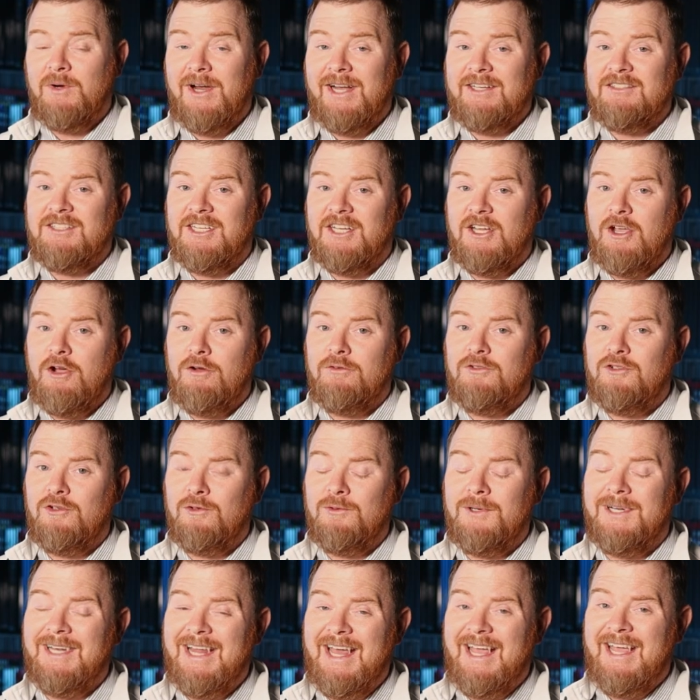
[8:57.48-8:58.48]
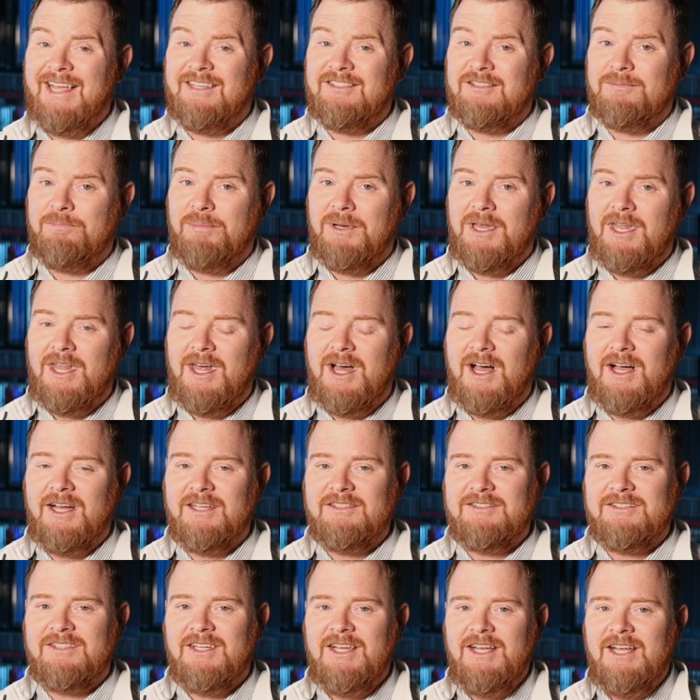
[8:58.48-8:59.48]
I'm going to actually go to an S
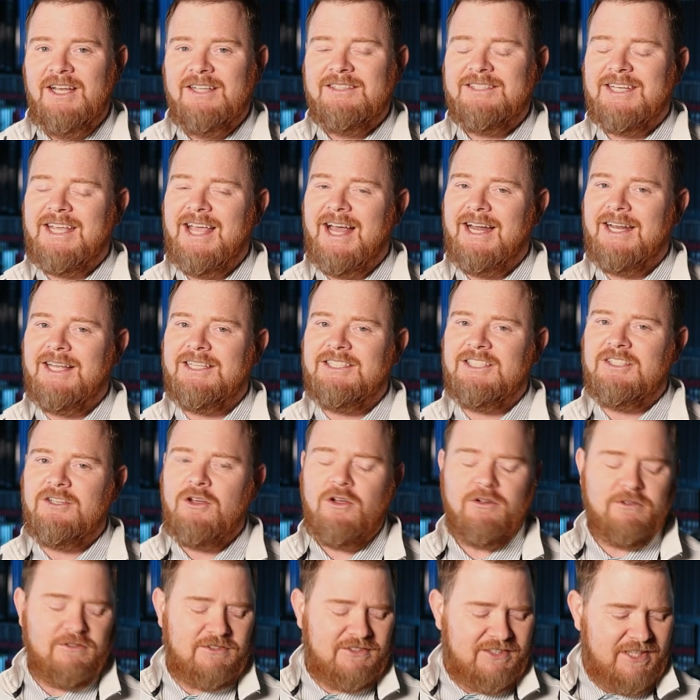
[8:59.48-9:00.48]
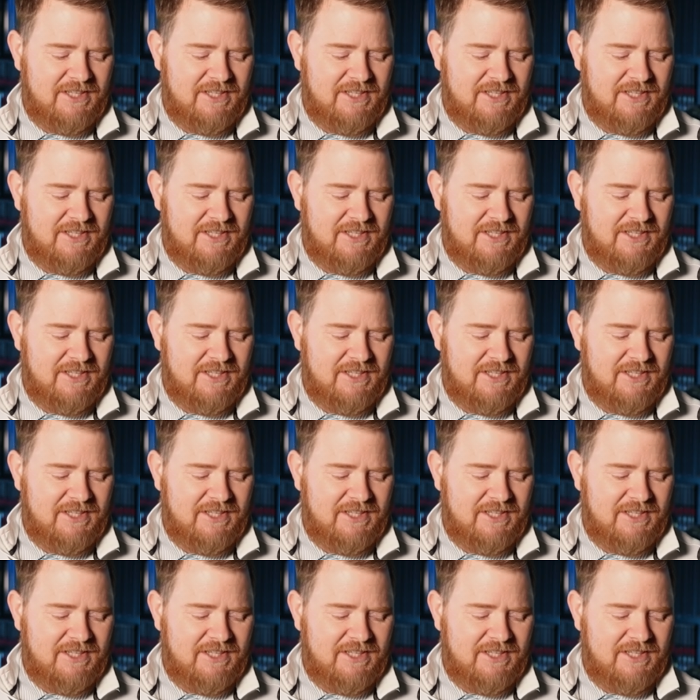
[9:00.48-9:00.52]
plus to kind of, you know,